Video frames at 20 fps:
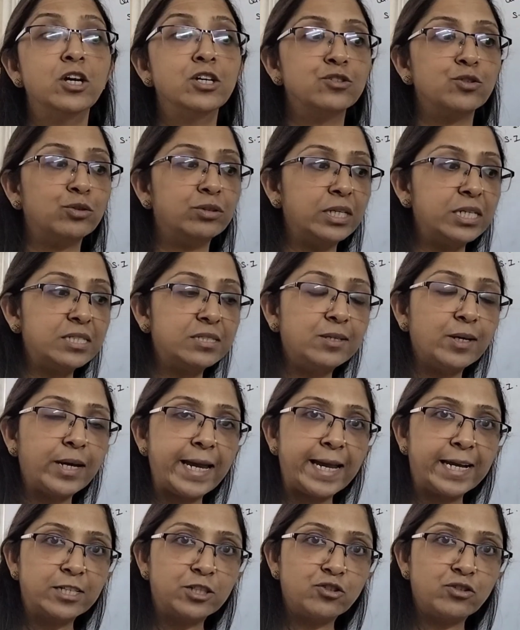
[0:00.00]
So the
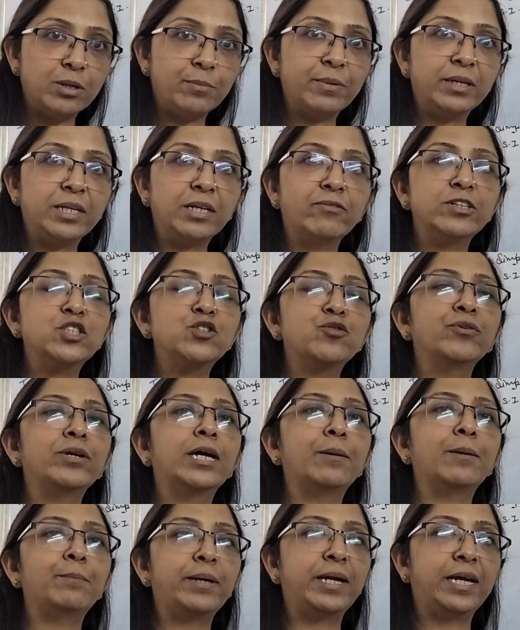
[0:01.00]
extra money which we
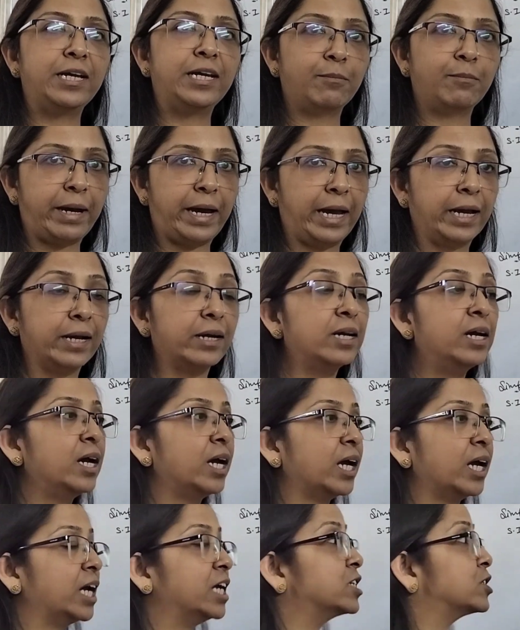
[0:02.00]
are paying back
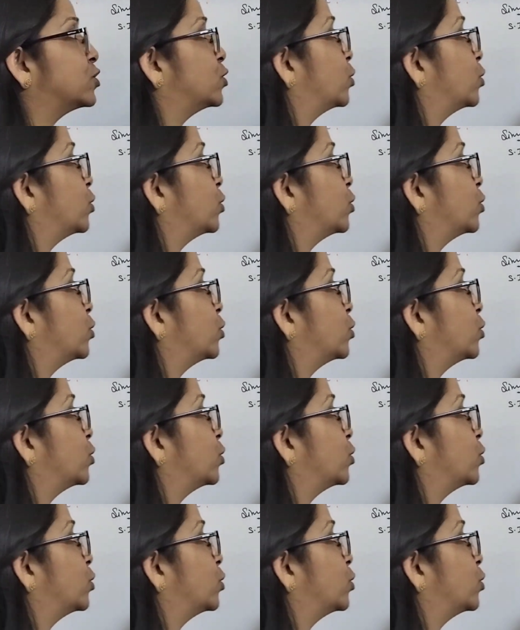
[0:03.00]
is